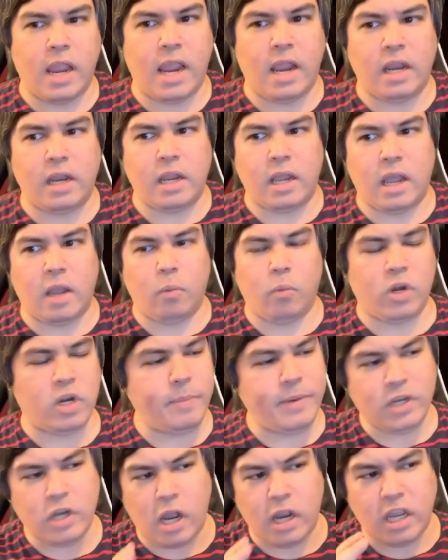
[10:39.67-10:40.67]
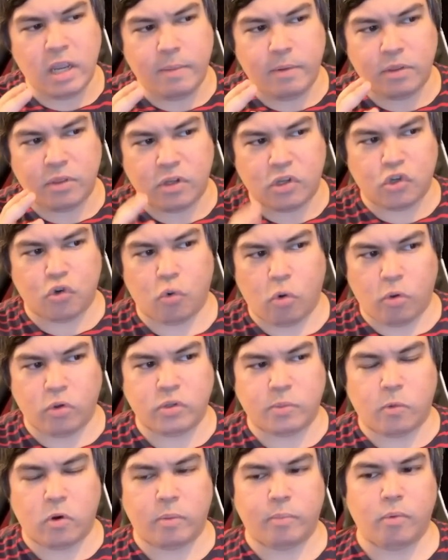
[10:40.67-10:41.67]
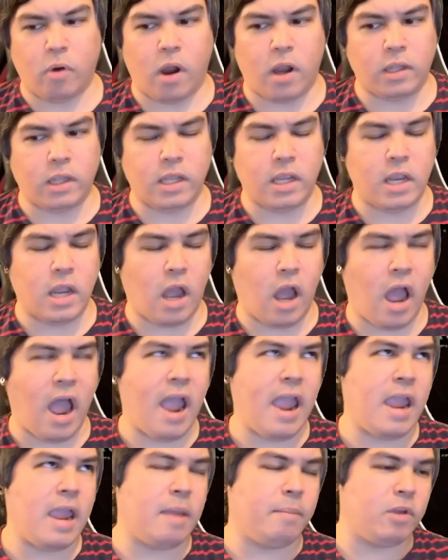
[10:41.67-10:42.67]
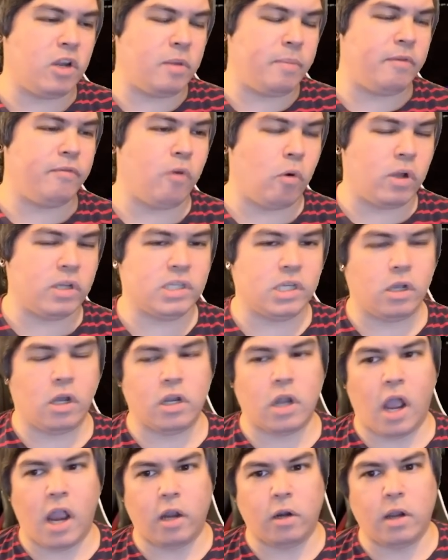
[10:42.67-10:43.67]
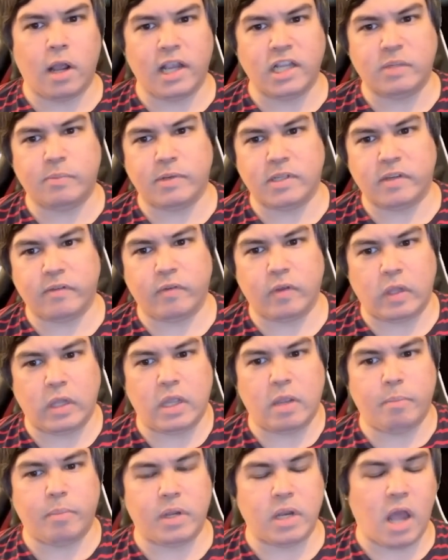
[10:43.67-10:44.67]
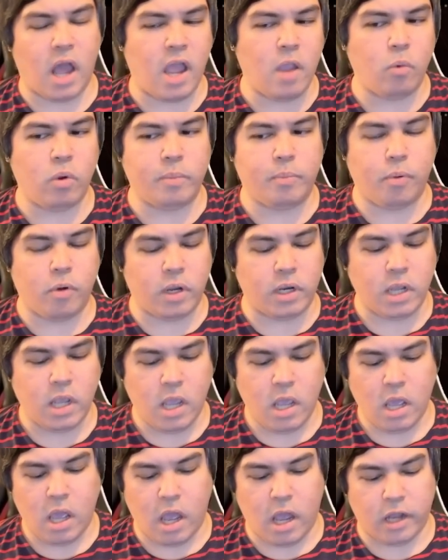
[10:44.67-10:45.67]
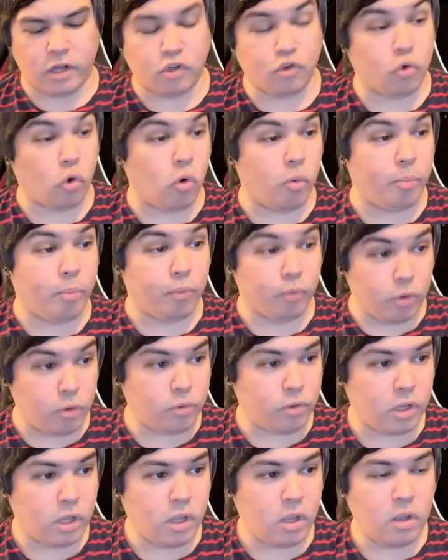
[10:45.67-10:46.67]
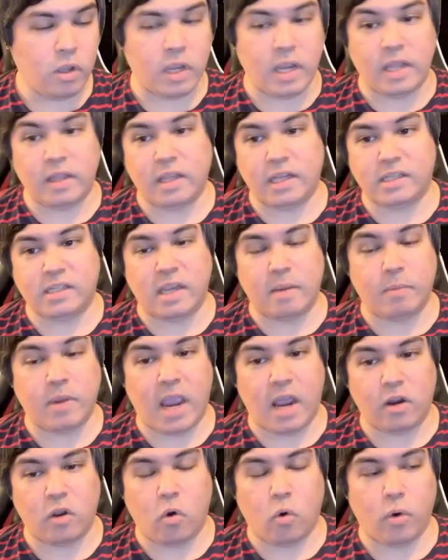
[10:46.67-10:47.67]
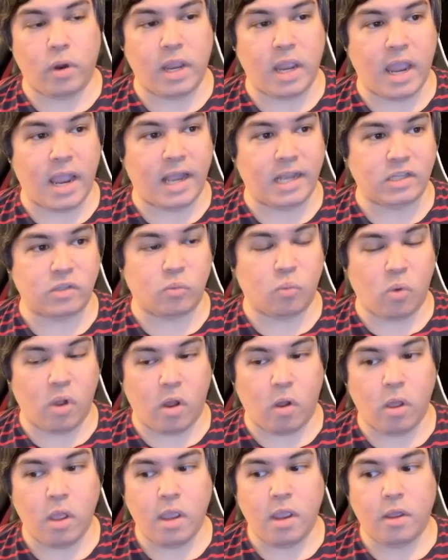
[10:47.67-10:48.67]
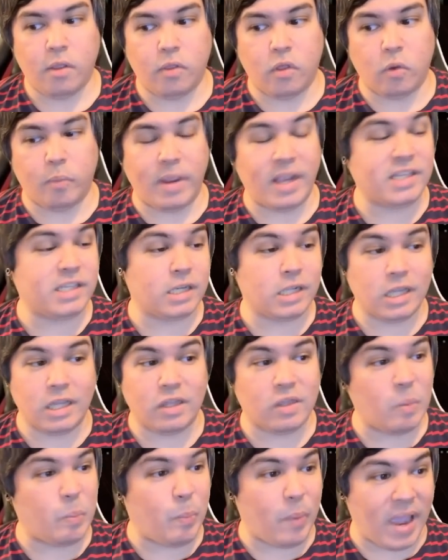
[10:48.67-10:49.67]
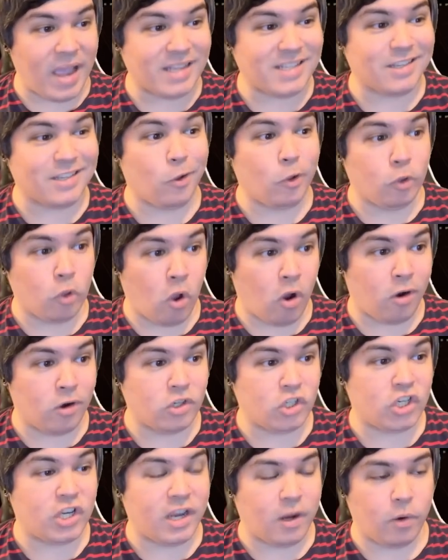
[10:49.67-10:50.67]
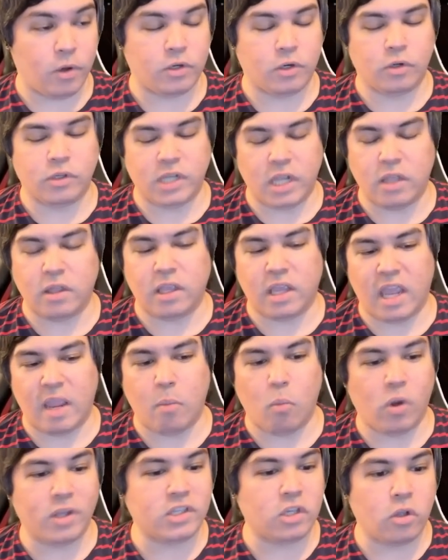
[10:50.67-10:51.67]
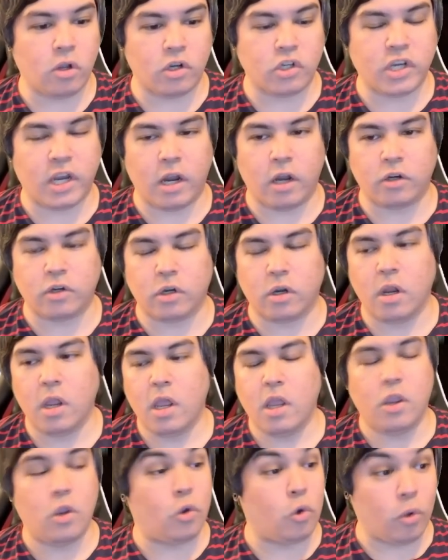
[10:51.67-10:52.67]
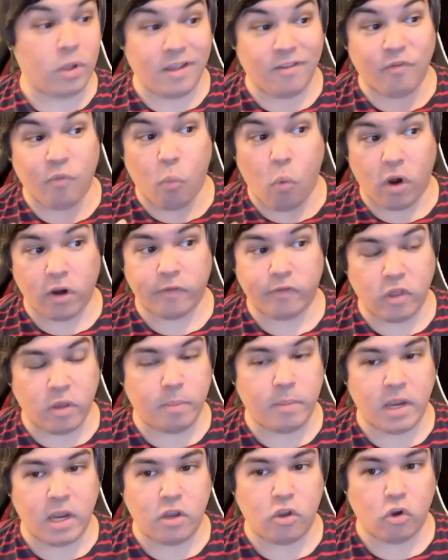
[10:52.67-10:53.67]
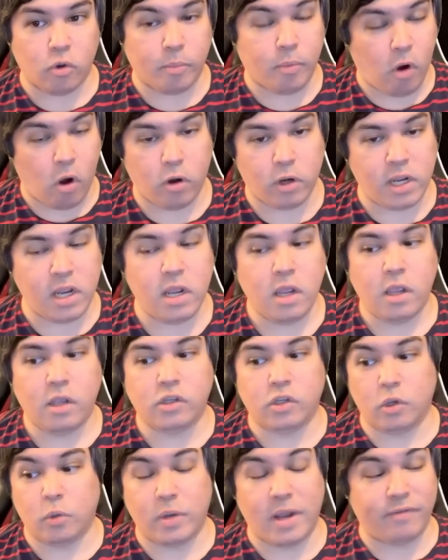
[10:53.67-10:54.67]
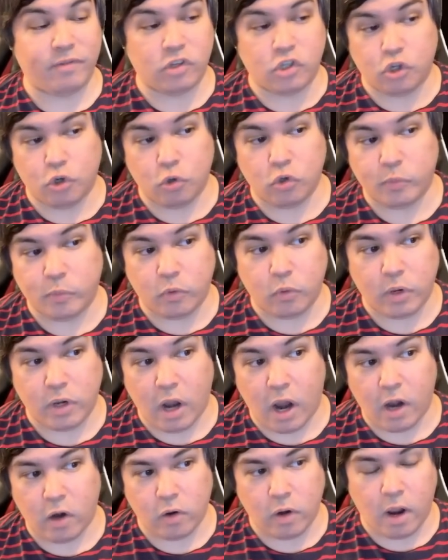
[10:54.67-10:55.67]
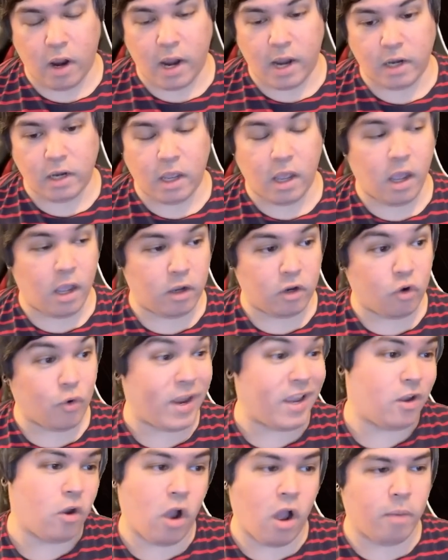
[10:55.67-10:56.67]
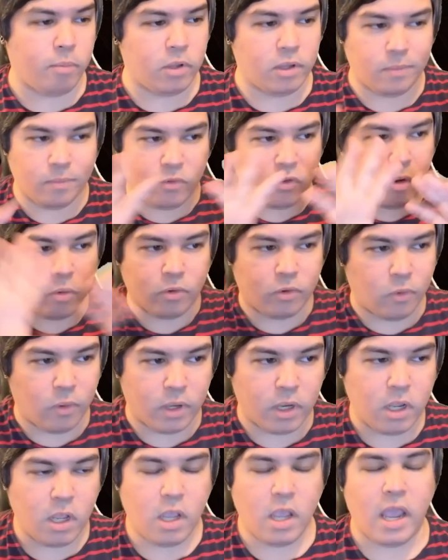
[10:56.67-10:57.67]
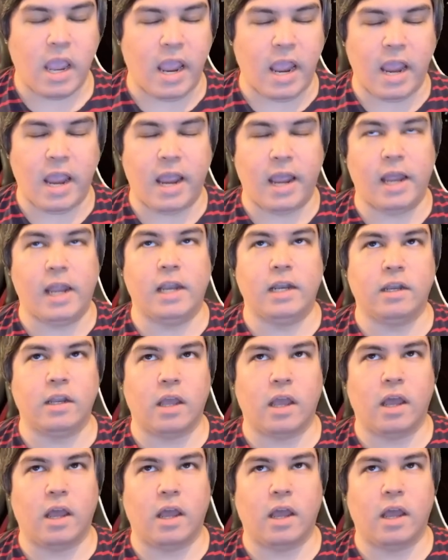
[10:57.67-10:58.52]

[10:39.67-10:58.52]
And we're going to be talking about the trolls more broadly. I am going to be focusing on Ironhide specifically, but I would put Troll Brute in this same category as well. They're basically the best large characters in the game. What's a large character? You can only have one of them in your party, so you would have to choose between Ironhide, Great Goblin, don't do it, and